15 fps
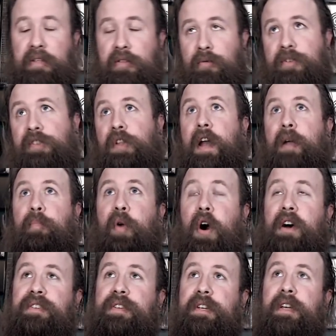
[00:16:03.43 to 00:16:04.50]
There was a lot of
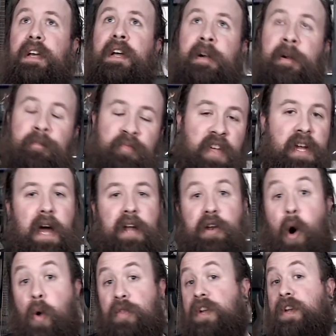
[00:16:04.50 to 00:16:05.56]
pausing. And I
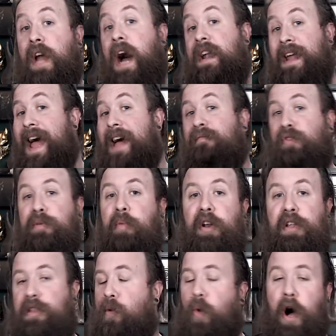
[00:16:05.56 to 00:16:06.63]
know that not
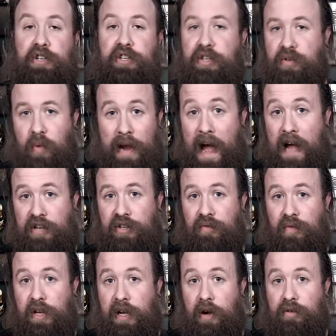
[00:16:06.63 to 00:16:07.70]
everybody that watches reaction
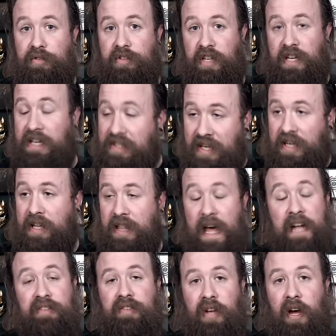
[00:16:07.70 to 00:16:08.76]
videos is into
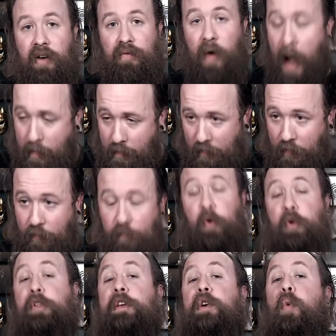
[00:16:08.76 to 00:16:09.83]
that stuff. I'm
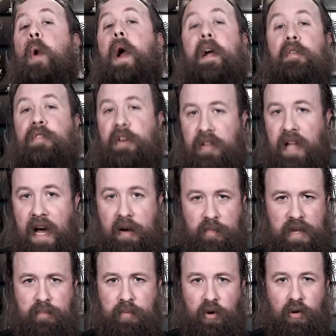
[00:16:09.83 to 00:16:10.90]
fully aware that a lot of
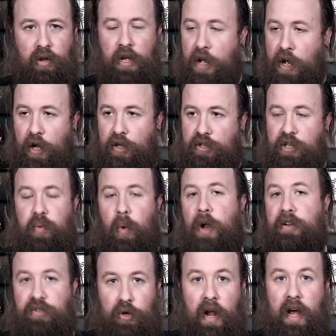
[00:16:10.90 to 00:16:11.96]
people just want
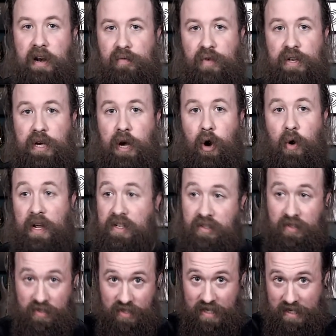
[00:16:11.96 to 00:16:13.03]
to turn on a video and
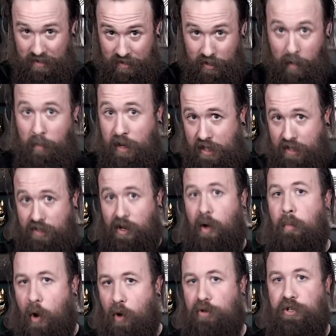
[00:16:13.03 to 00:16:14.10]
see somebody's
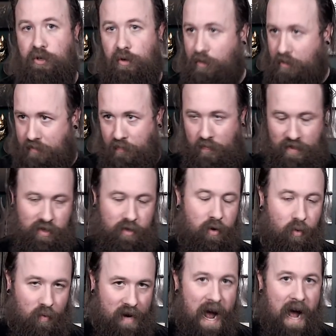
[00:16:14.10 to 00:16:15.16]
emotional and
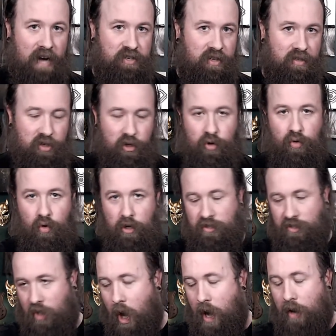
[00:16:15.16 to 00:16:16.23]
physical reaction to a
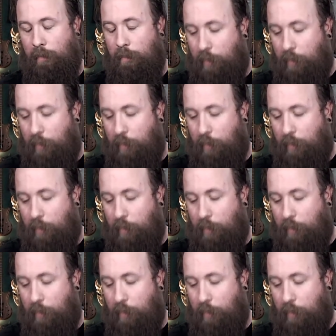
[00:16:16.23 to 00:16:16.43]
song.